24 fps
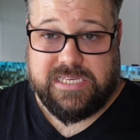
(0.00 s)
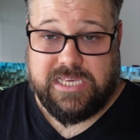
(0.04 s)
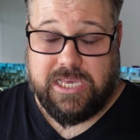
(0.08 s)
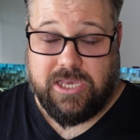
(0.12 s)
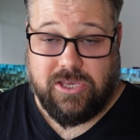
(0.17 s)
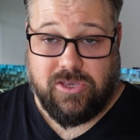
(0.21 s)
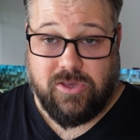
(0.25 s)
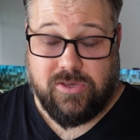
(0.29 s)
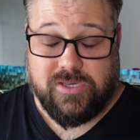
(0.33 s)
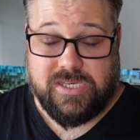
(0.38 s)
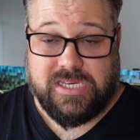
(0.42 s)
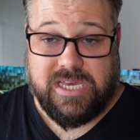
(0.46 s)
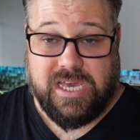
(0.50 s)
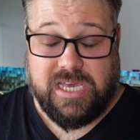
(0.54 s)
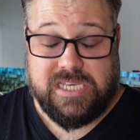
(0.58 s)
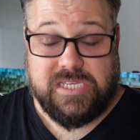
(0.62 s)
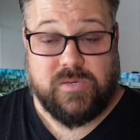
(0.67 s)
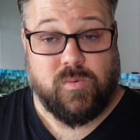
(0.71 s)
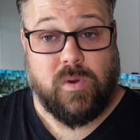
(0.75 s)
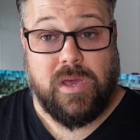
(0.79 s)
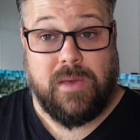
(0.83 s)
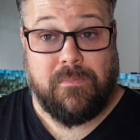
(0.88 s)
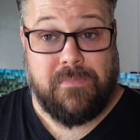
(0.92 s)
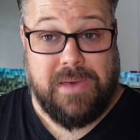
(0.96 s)
see a use
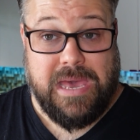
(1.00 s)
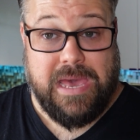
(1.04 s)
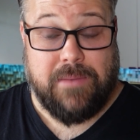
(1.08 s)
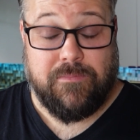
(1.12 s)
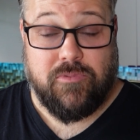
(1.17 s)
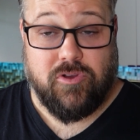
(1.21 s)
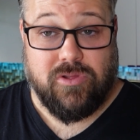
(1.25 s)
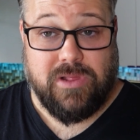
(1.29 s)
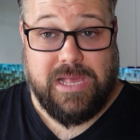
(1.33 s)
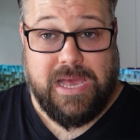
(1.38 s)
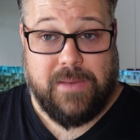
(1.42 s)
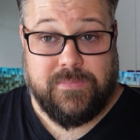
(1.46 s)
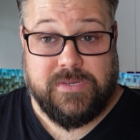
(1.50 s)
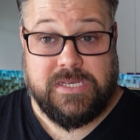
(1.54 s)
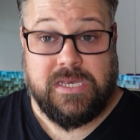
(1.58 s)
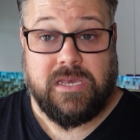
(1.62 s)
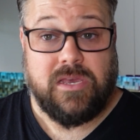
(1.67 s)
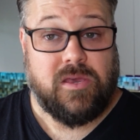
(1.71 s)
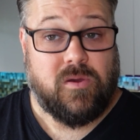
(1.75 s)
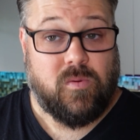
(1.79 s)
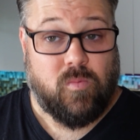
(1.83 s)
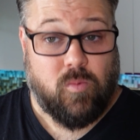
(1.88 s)
case where Bambu Labs